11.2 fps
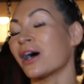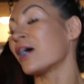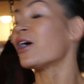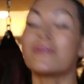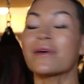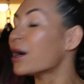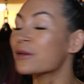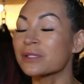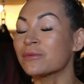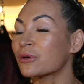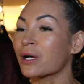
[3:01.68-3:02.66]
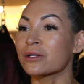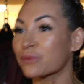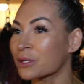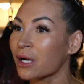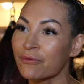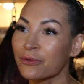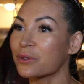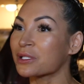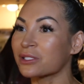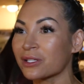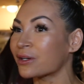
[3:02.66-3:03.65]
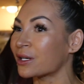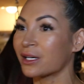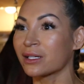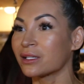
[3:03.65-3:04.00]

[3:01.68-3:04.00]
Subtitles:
I hope some more girls want to come forward and do it.